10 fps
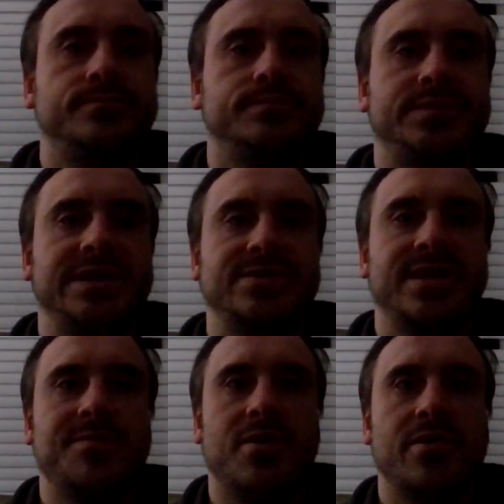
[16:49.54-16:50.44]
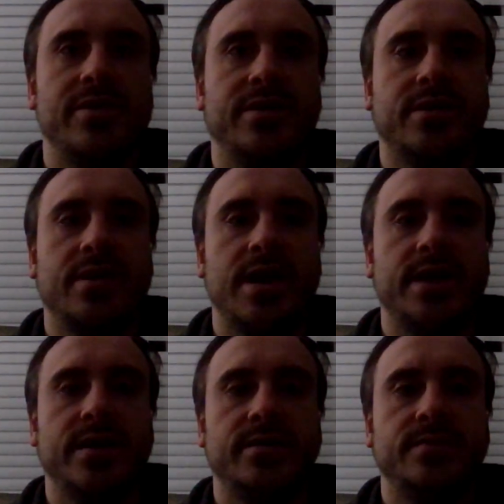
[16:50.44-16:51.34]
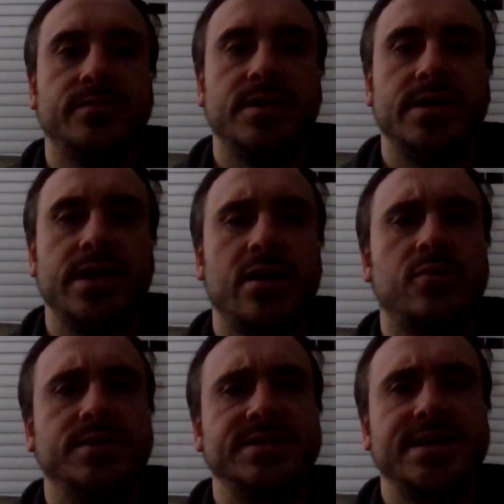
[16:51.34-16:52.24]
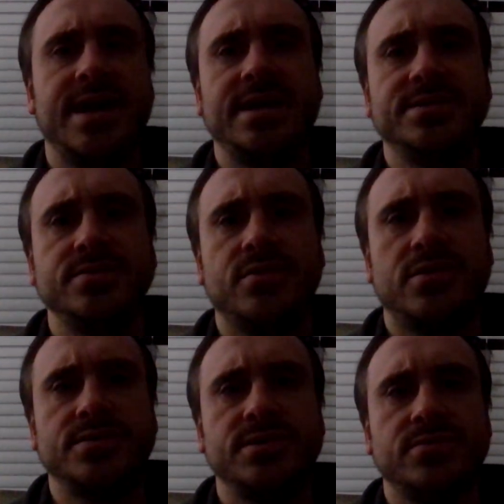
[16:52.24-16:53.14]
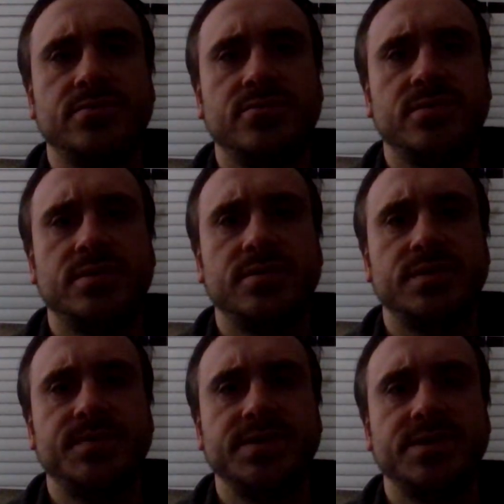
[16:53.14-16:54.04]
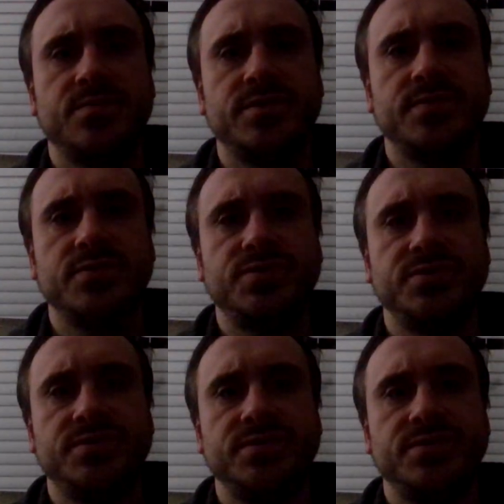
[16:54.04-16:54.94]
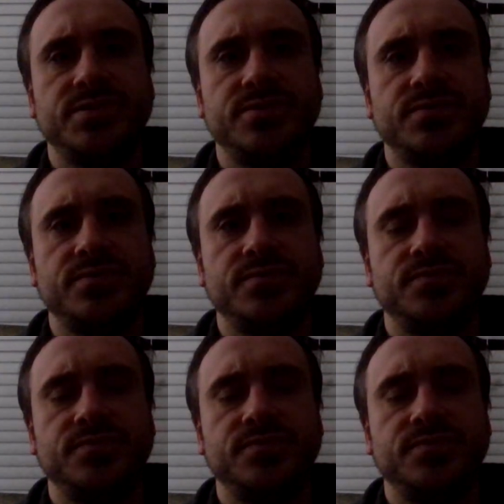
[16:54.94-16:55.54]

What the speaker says: Sounds like Marduk, kinda. Now, was Nanazu also depicted with a Mushusu too?